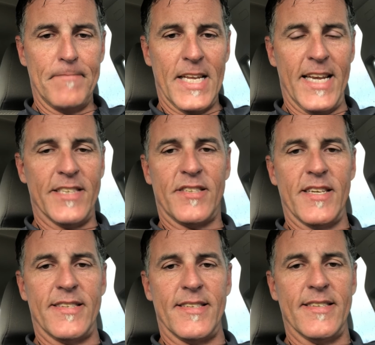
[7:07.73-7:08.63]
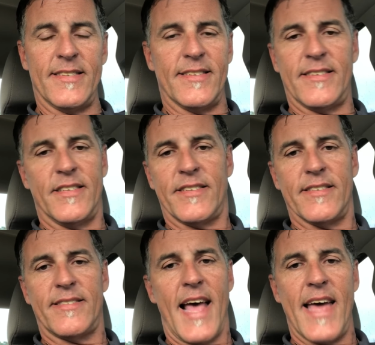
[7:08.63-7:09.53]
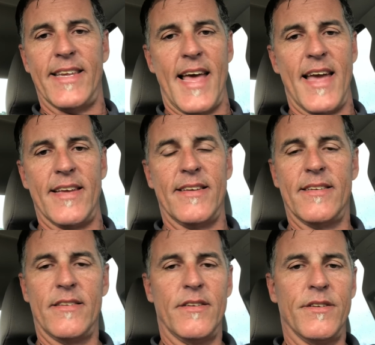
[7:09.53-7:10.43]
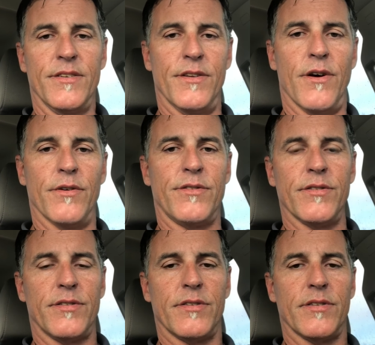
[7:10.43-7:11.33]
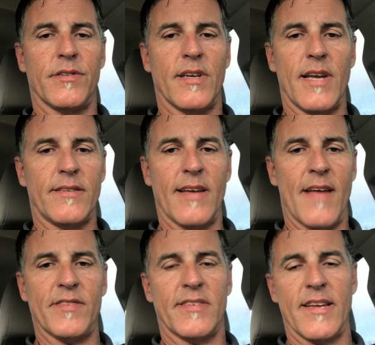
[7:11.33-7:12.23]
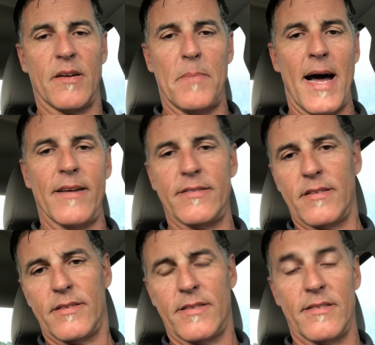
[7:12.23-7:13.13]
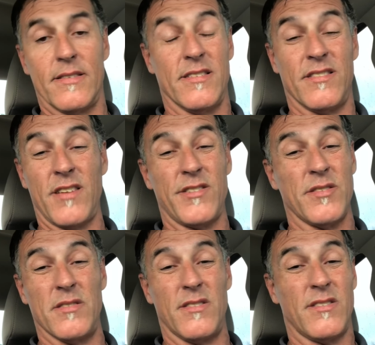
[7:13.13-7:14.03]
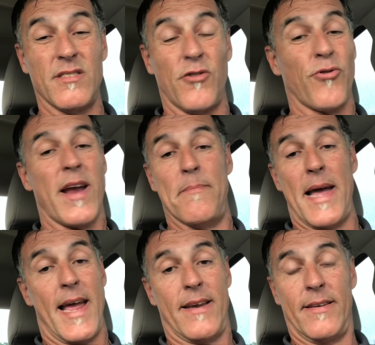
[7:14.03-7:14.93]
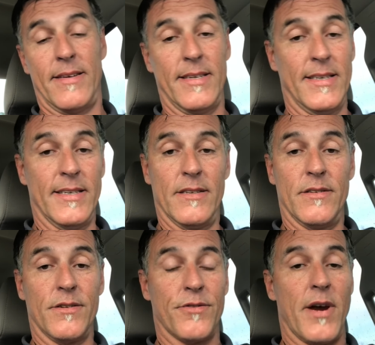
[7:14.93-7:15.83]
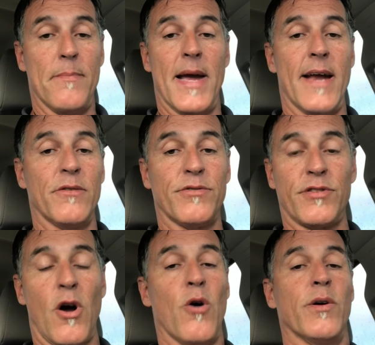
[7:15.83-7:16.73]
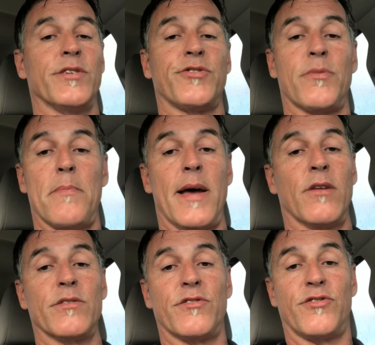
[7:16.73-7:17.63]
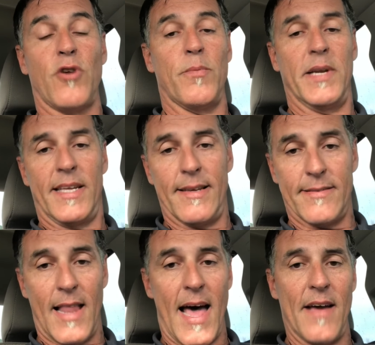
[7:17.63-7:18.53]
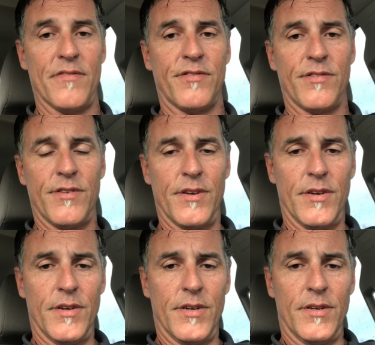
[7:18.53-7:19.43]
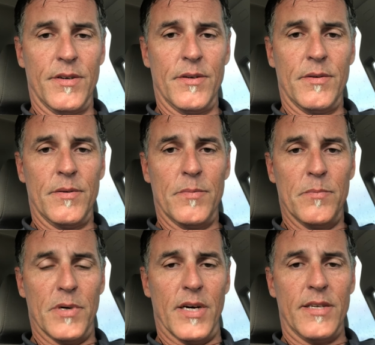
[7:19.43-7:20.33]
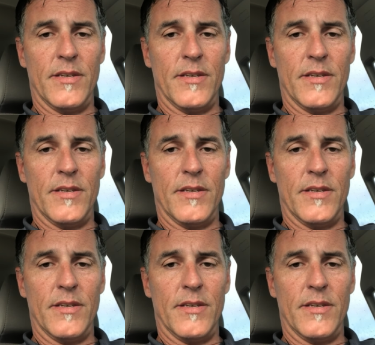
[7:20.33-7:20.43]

it's just a sad day, to have to say goodbye to such a great man who's so instrumental in so many kids' lives. But